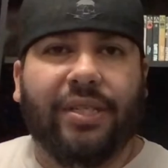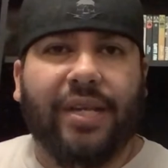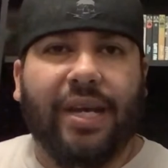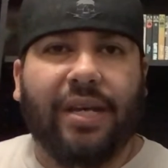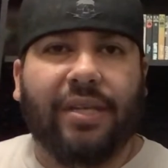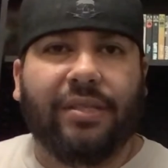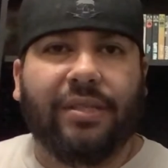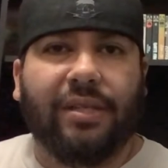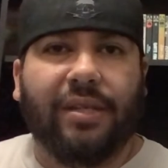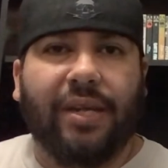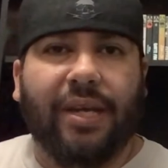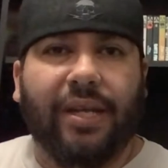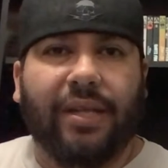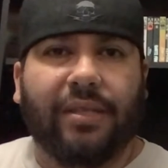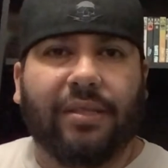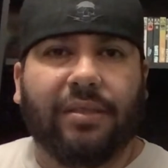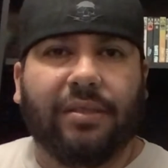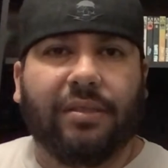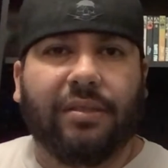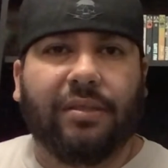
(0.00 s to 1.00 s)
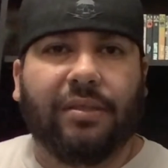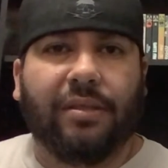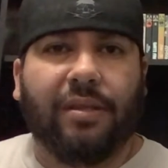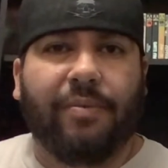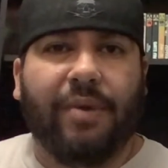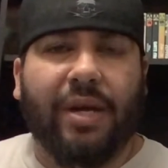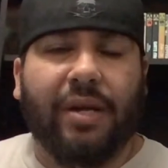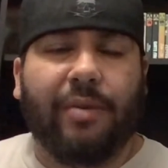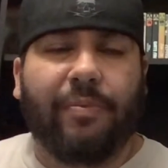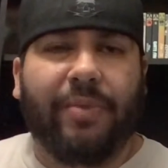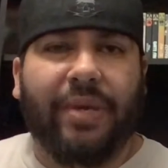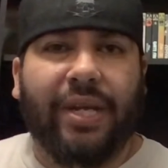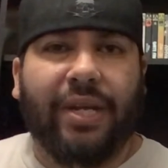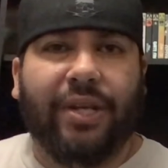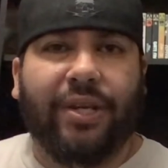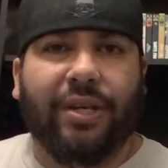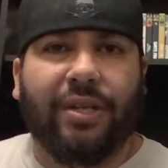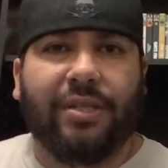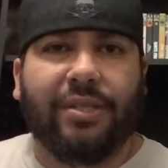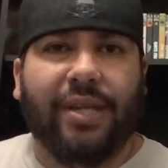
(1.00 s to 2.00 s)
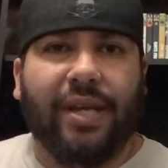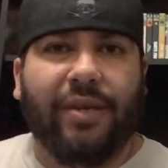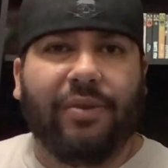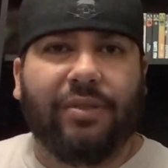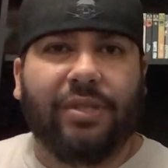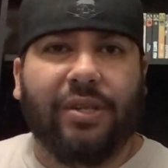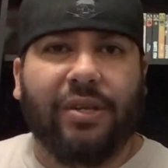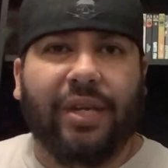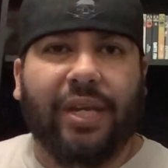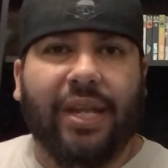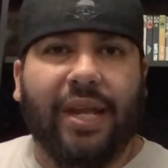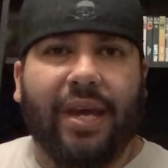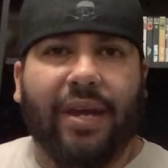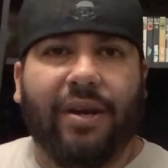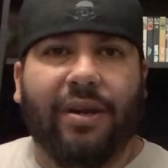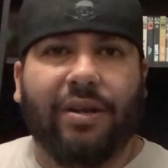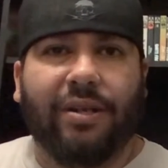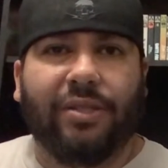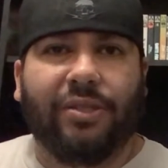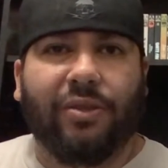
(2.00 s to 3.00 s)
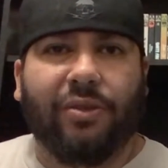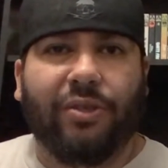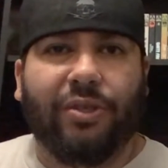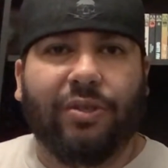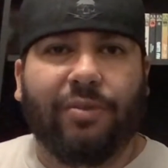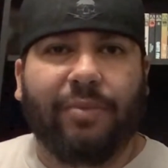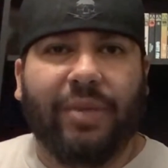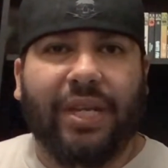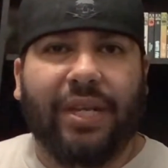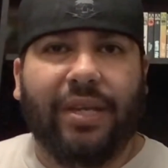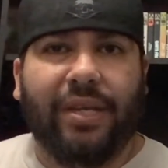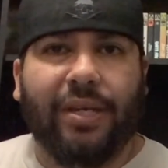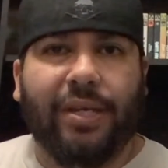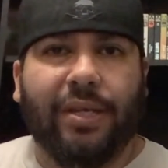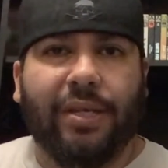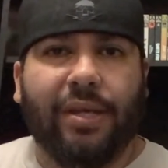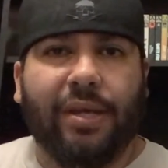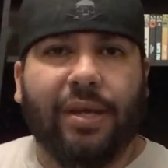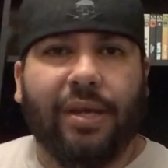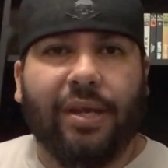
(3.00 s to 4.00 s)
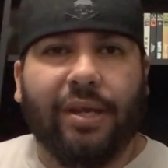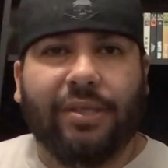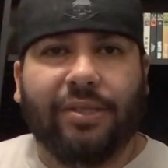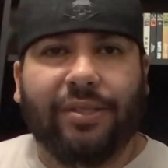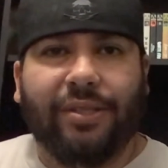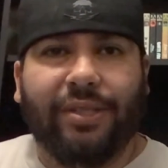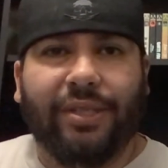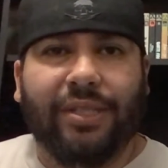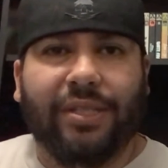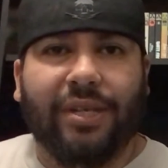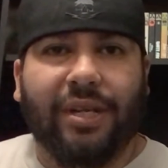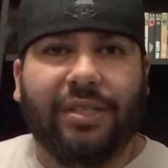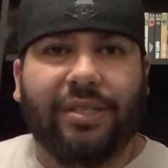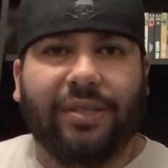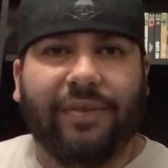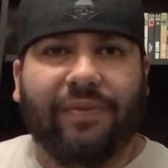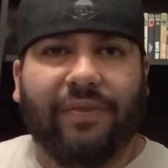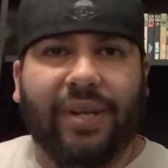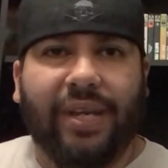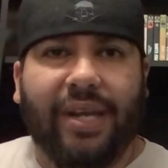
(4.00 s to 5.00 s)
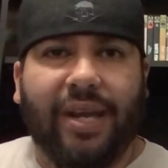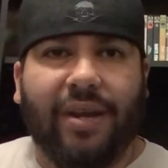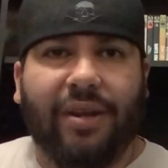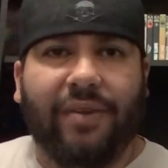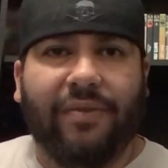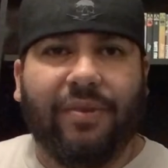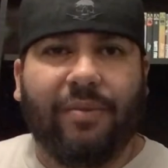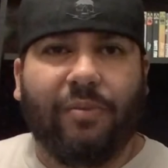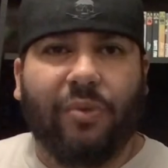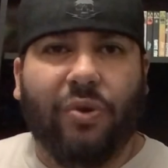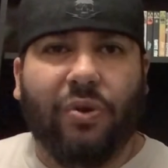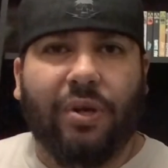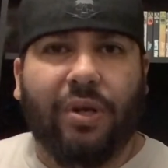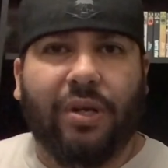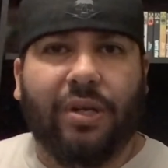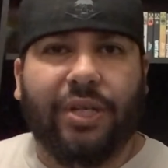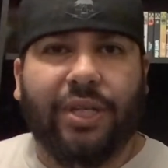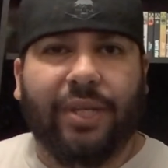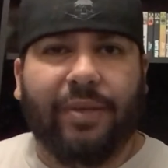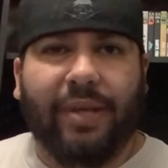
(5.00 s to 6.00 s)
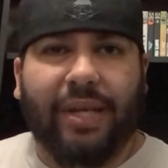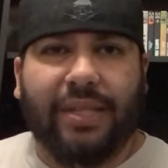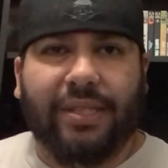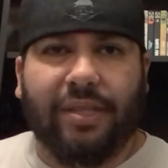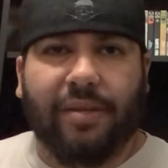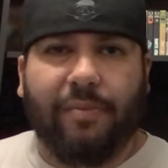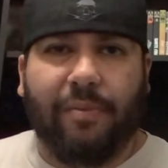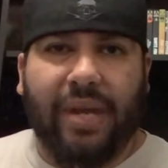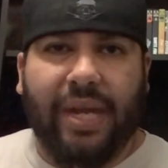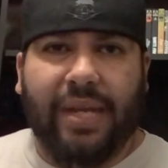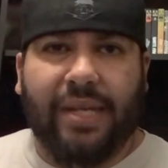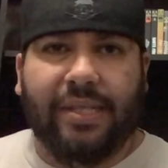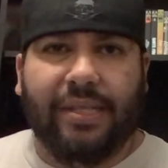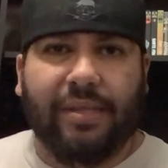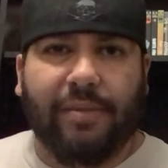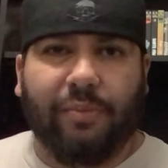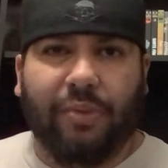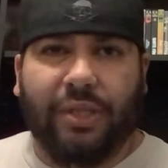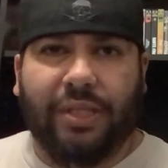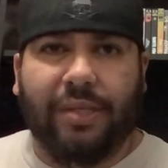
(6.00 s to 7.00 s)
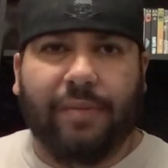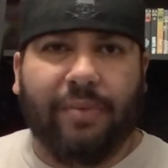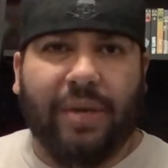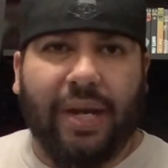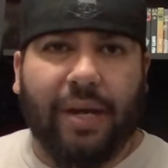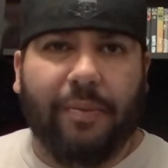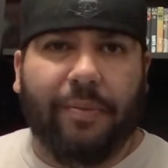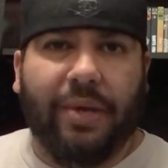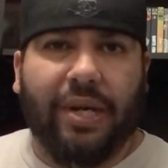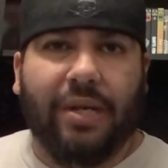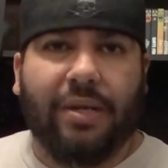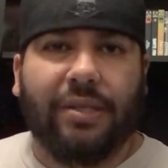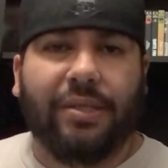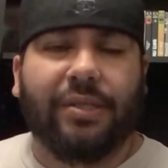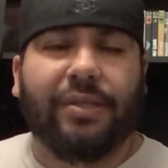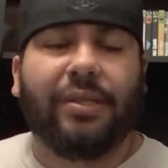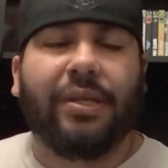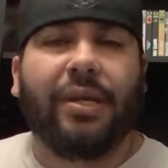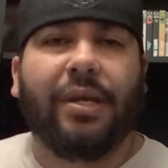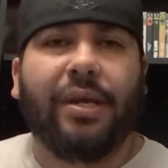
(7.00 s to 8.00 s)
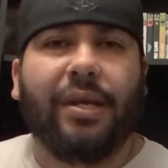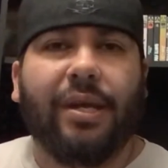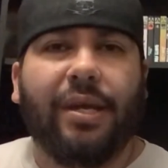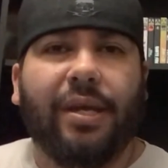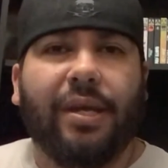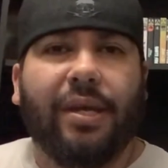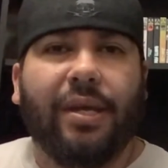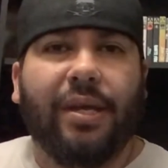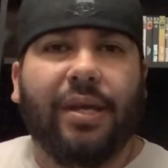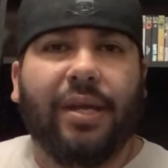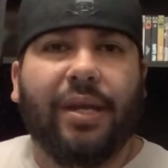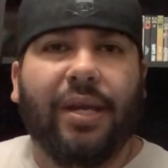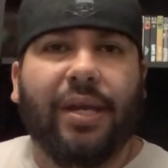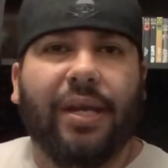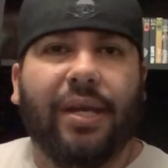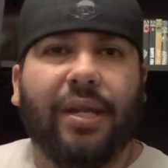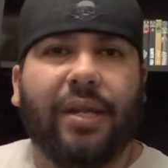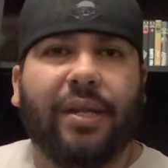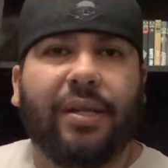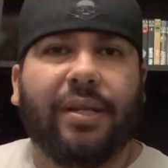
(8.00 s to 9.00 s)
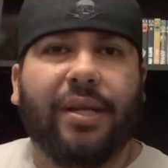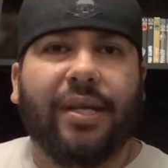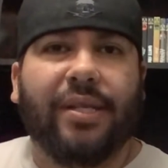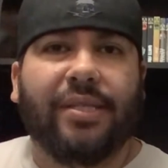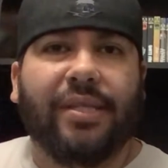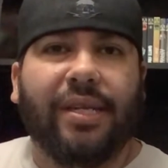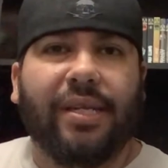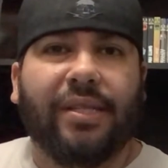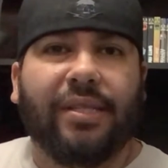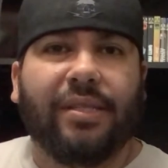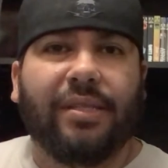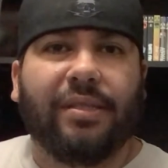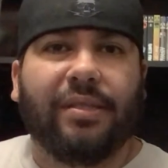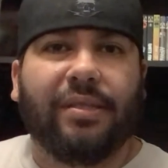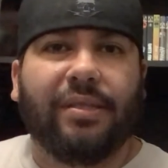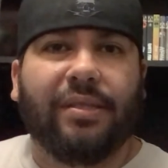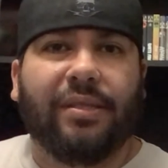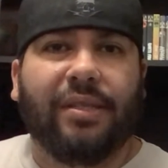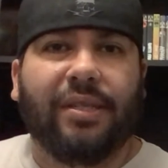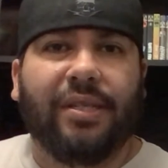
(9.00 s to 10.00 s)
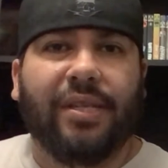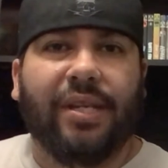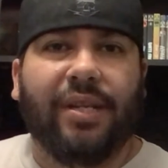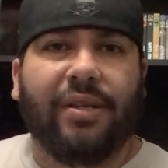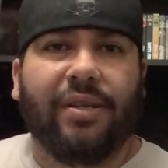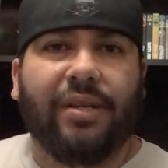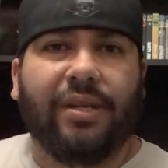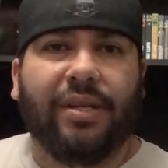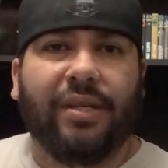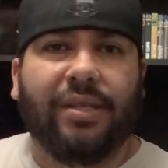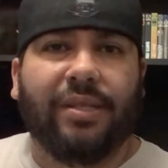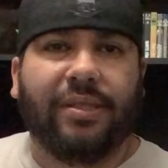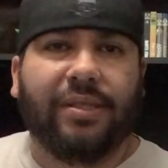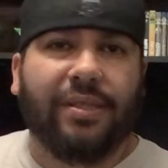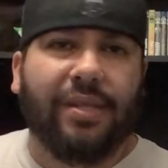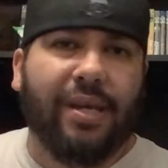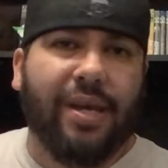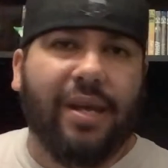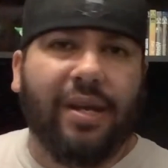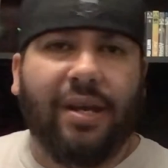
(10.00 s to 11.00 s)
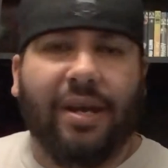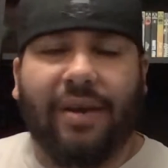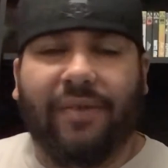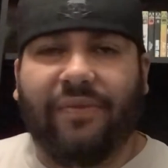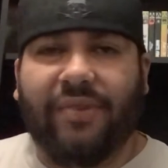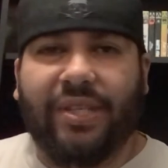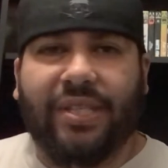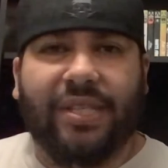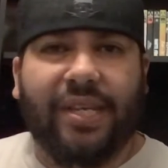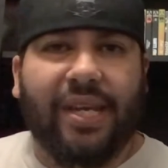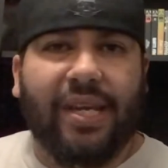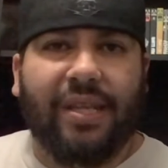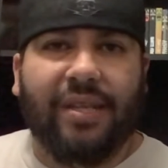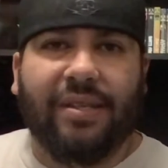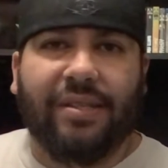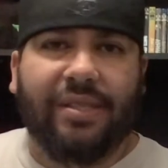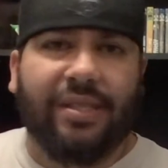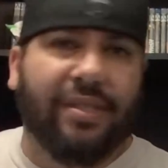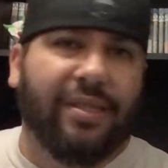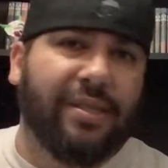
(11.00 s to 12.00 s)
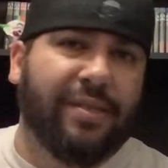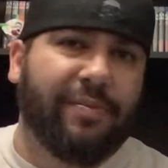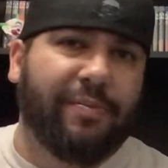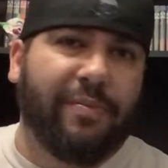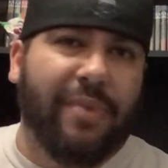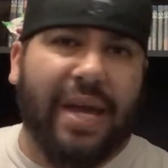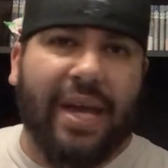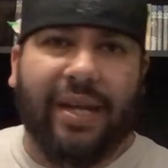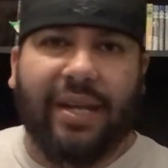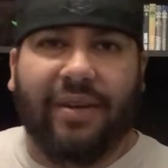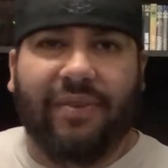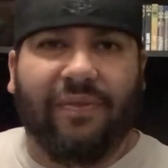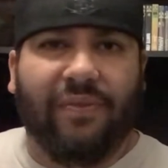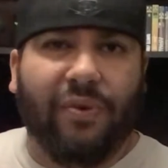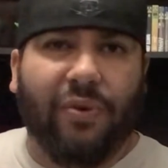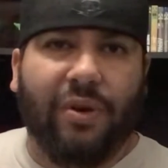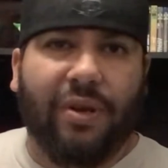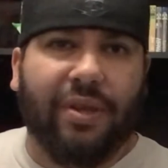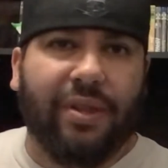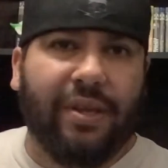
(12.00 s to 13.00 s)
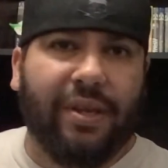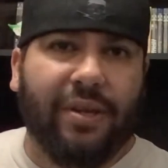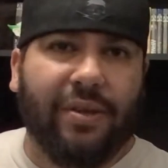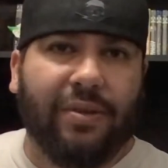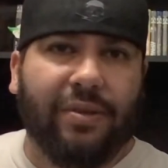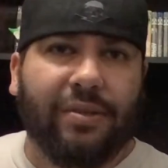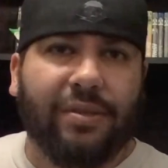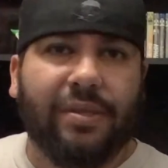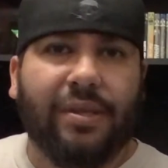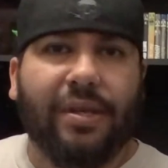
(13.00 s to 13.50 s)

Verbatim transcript: tells her that about her pictures that he was looking at her on social media. So she starts to freak out even more. She gets her mace and puts it by her purse. And as they continue to conversate, there's this back and forth, you know,